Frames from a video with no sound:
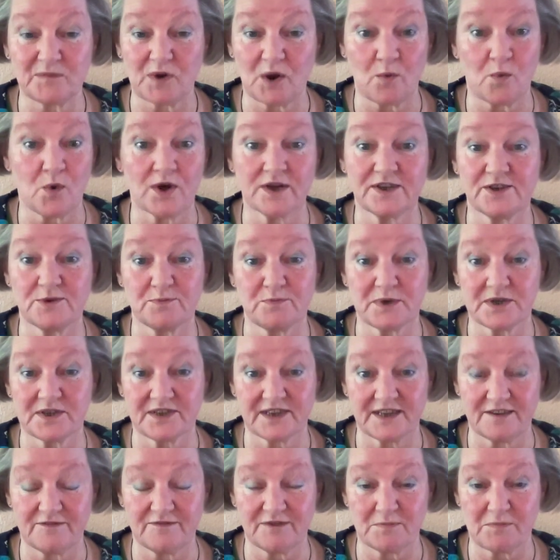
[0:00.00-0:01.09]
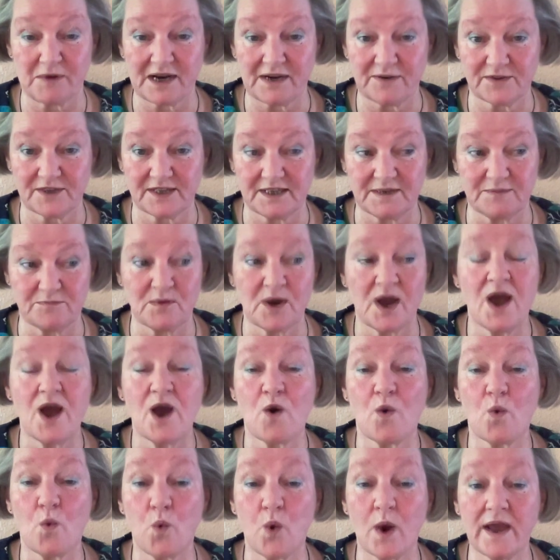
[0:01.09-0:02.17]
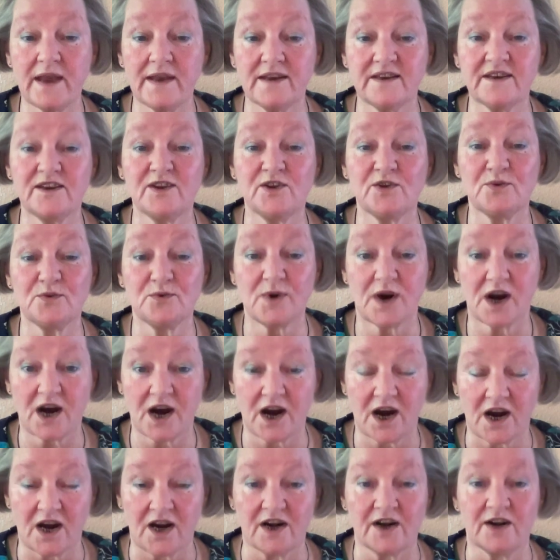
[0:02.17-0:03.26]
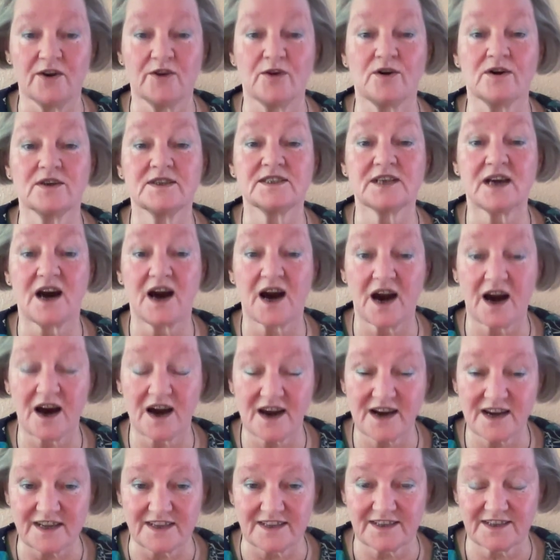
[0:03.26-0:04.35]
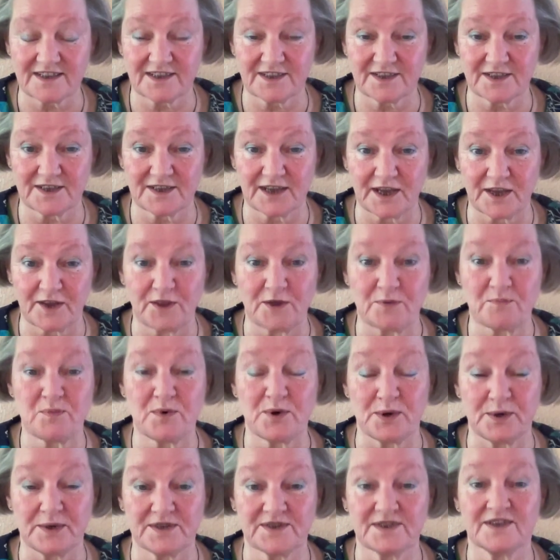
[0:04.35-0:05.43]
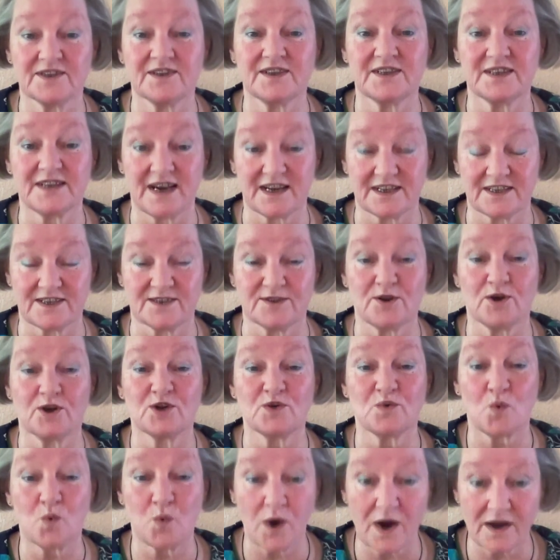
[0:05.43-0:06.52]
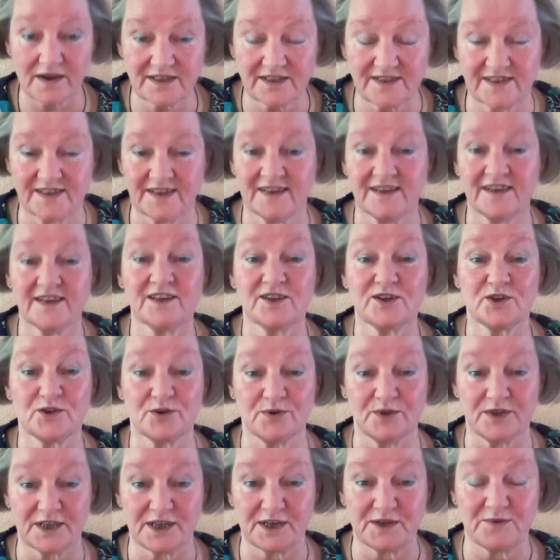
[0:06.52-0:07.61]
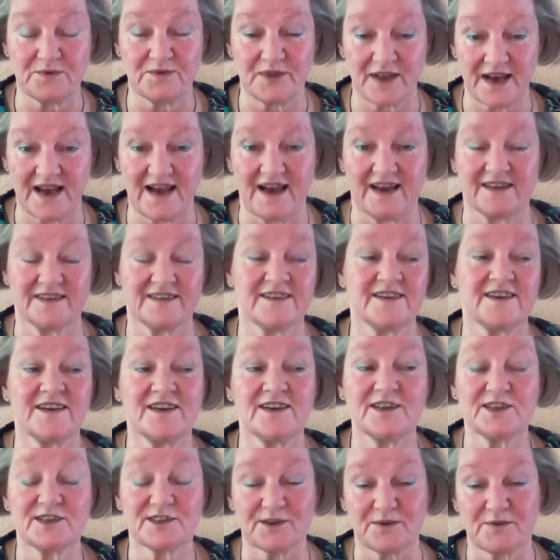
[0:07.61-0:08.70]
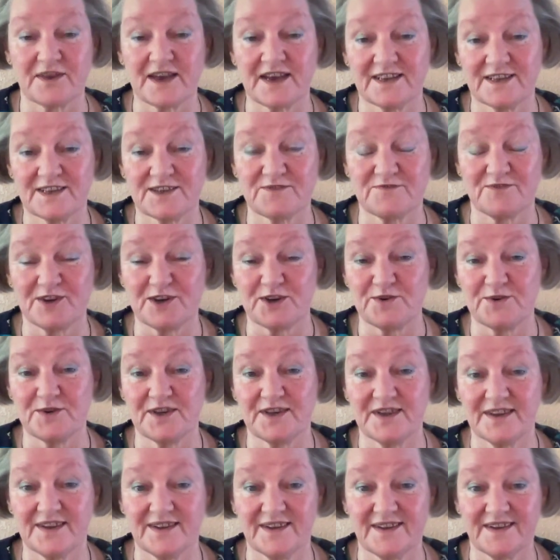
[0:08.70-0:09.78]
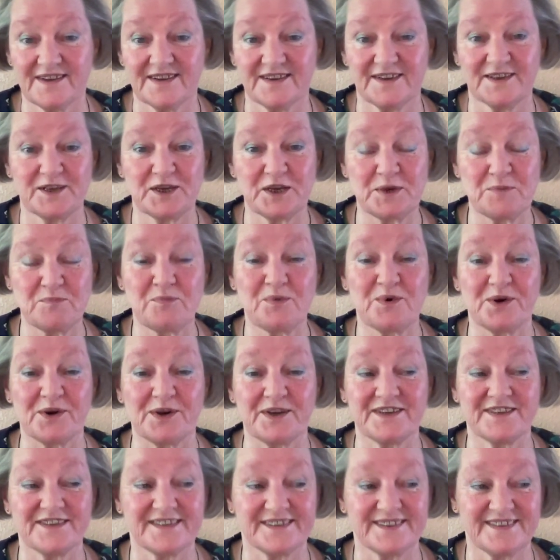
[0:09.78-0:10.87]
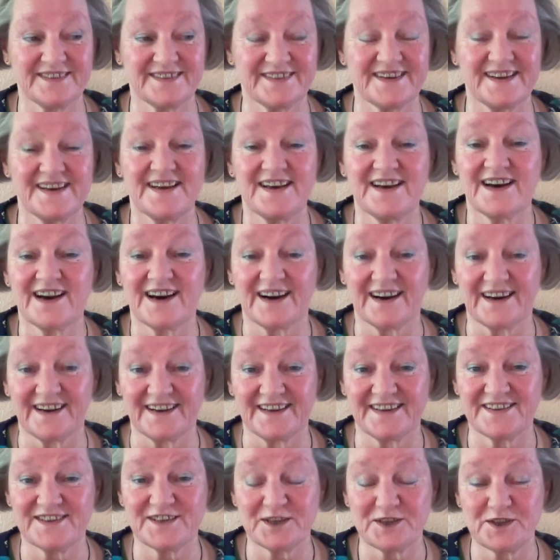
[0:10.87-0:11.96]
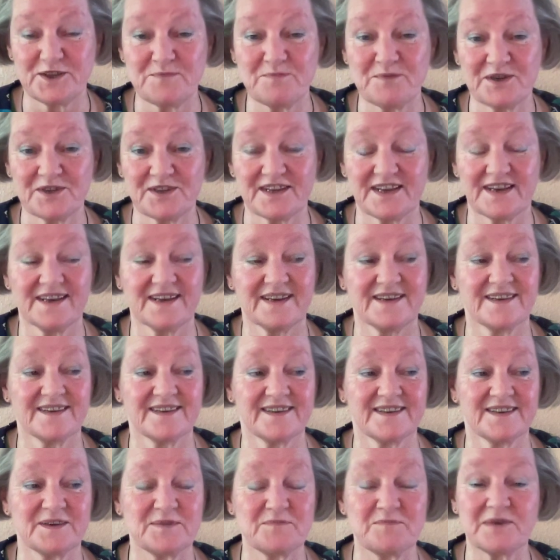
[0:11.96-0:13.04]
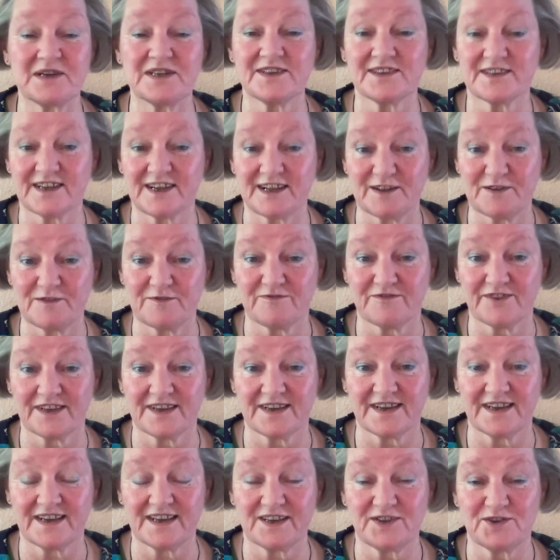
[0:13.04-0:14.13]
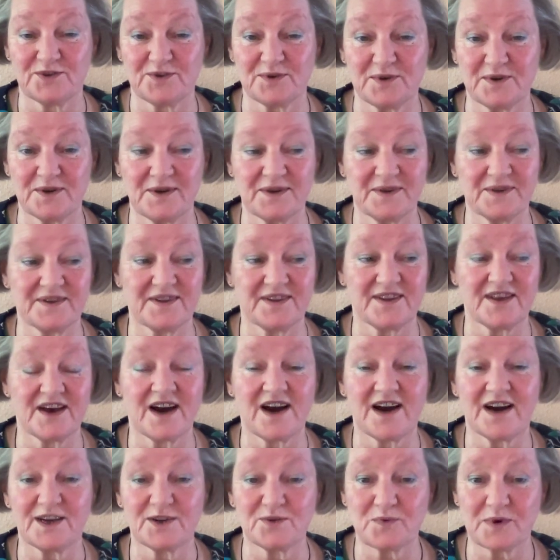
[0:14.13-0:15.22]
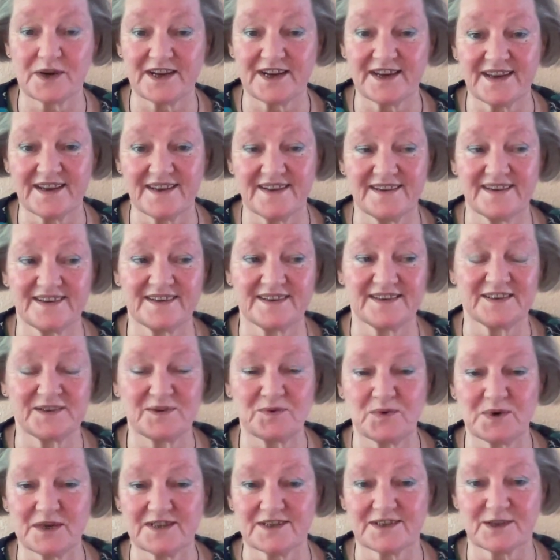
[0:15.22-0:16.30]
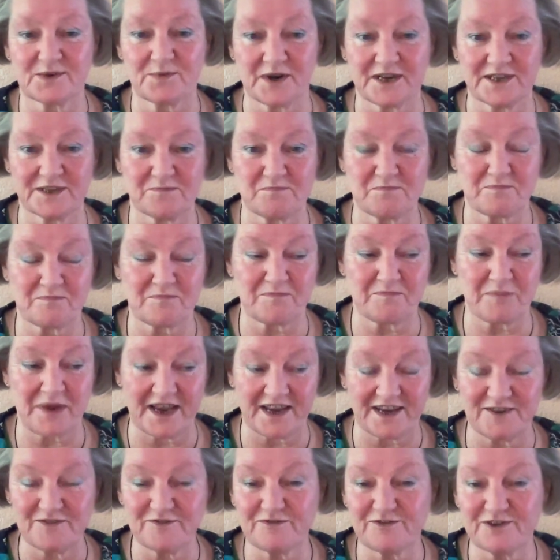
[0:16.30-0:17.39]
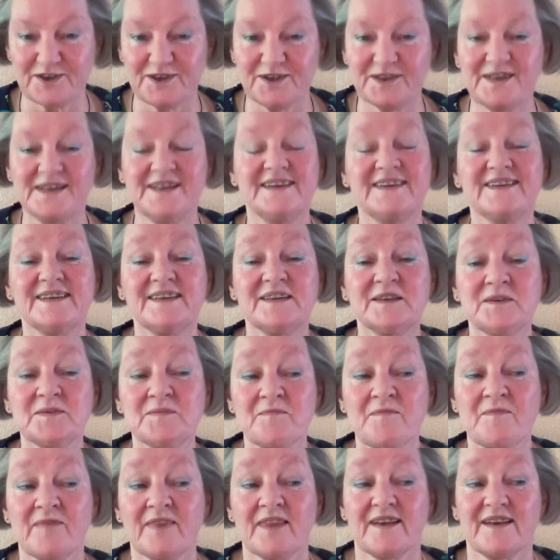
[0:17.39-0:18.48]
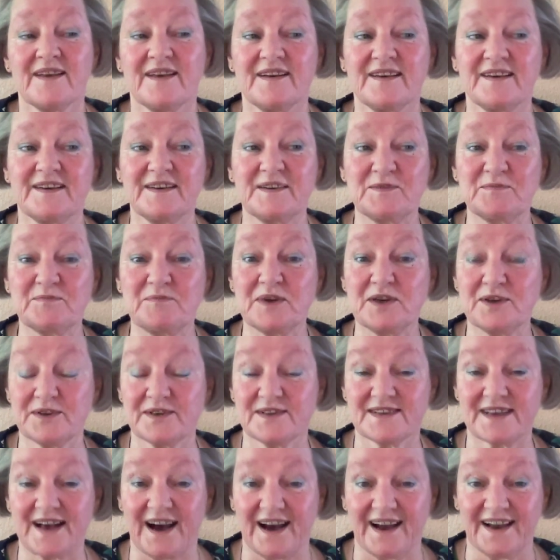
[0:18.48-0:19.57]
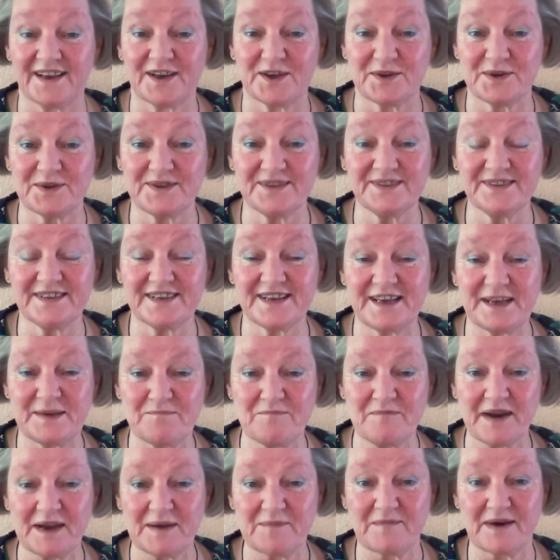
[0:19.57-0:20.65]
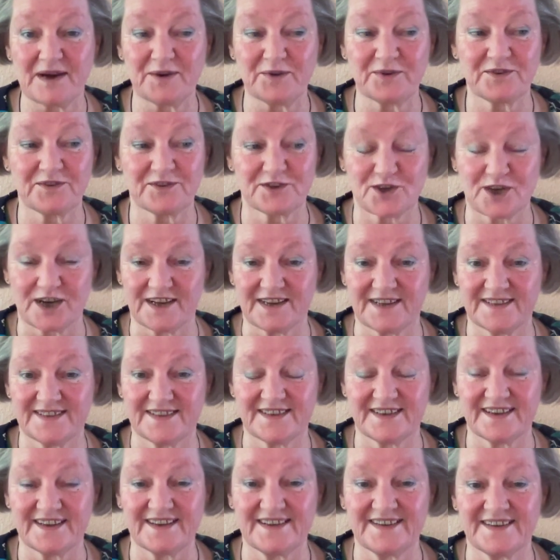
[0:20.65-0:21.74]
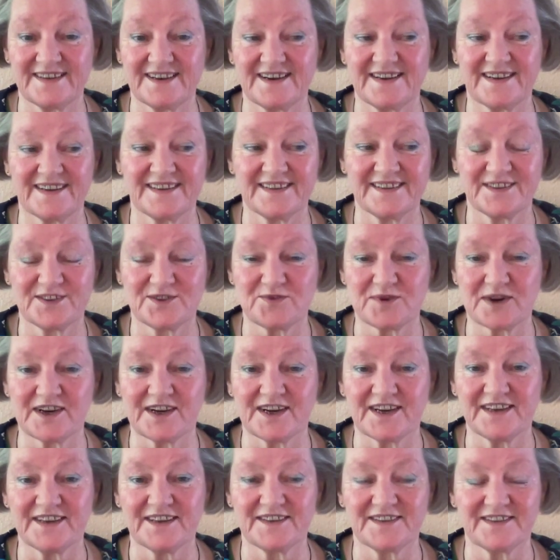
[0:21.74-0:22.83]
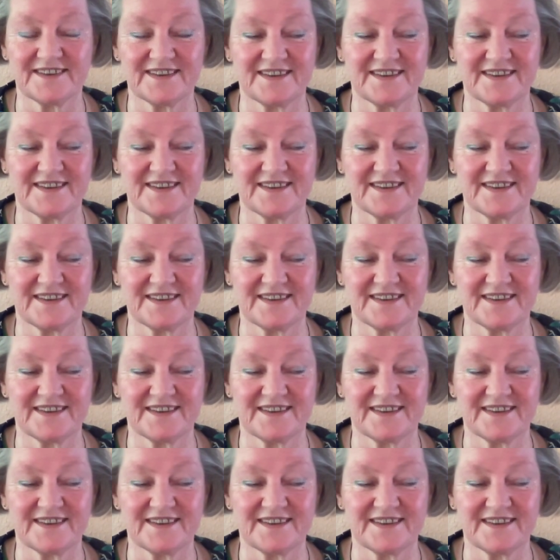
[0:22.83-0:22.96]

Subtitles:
what you perceive about him when you are not asked and the person does not want to know that. So that's very important. I did the mistake myself, and I had to learn the hard way. Was quite painful because I couldn't keep my mouth shut, and I tried